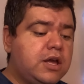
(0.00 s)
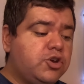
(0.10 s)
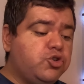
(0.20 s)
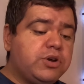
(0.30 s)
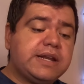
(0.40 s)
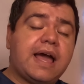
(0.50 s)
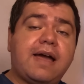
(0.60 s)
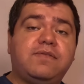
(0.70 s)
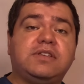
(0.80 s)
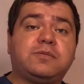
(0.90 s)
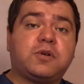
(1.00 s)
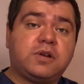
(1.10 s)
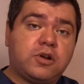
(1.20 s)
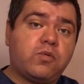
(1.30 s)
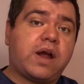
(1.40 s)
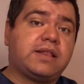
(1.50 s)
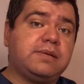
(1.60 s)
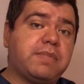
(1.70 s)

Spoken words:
you can have this correctly